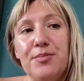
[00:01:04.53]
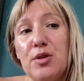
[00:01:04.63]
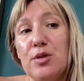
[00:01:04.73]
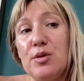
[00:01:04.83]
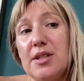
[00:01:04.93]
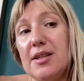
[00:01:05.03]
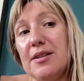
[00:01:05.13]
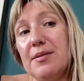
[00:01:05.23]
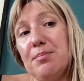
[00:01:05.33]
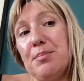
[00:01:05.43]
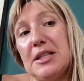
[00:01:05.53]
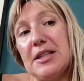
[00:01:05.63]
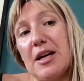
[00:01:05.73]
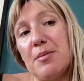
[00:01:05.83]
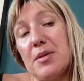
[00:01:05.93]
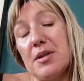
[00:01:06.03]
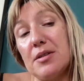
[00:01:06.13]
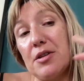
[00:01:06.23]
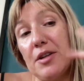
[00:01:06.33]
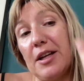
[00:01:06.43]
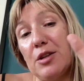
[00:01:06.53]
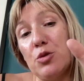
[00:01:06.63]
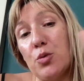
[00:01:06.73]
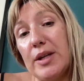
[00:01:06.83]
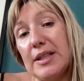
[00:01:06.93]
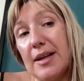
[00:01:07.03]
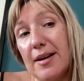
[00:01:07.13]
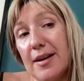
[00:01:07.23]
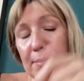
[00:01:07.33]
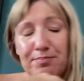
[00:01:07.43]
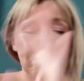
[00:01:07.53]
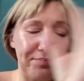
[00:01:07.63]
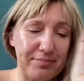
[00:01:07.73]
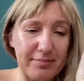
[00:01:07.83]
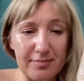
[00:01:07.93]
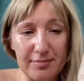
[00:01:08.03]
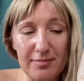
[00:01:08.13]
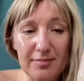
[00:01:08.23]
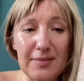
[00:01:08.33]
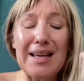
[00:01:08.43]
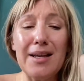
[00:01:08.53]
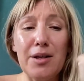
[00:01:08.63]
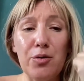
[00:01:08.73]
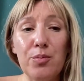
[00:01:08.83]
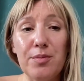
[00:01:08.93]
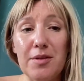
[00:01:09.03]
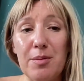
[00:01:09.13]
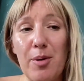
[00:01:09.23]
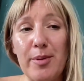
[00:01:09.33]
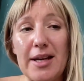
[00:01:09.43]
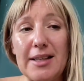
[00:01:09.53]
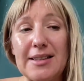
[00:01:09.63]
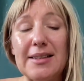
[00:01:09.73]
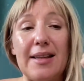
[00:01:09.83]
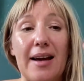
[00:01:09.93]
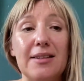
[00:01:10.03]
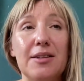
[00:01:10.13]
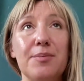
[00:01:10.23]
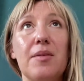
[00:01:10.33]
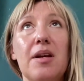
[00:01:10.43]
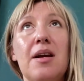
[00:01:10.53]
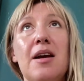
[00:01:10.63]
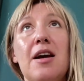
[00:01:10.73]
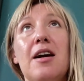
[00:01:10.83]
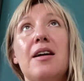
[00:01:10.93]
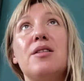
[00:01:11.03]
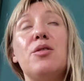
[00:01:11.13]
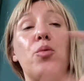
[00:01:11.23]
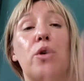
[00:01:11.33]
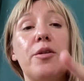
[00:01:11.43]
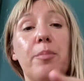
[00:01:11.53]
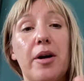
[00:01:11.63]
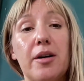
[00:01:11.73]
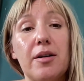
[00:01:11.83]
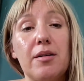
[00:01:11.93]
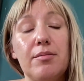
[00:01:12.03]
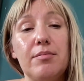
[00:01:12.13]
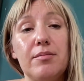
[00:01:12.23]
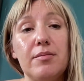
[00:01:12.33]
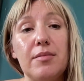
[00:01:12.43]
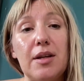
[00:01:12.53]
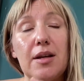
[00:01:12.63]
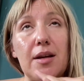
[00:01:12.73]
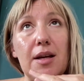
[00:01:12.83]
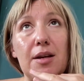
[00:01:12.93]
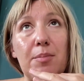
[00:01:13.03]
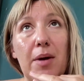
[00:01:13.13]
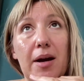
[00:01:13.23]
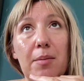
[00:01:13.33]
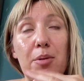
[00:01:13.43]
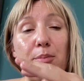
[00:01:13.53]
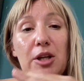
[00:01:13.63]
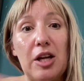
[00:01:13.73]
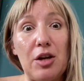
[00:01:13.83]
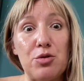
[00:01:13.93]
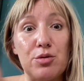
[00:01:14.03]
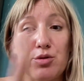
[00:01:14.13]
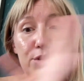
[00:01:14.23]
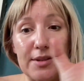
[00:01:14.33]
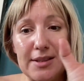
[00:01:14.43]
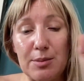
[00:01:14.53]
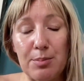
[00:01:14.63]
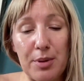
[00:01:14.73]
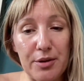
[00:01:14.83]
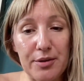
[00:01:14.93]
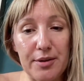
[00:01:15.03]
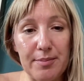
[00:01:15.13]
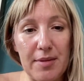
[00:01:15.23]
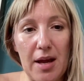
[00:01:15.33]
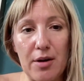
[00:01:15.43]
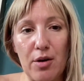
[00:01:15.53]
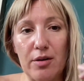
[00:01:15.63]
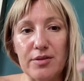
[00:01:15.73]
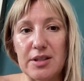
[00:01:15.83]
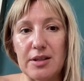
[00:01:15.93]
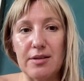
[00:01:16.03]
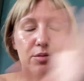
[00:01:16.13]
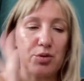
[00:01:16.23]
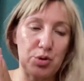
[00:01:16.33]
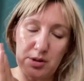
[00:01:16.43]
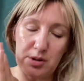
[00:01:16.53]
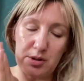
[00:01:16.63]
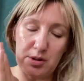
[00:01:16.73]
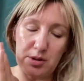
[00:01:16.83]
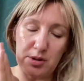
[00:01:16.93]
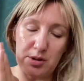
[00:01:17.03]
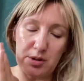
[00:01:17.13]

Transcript: You see it, me time is turning into we time. Anywho, the moment I did that, the word mark in my publication just disappeared, and all of a sudden it was just text.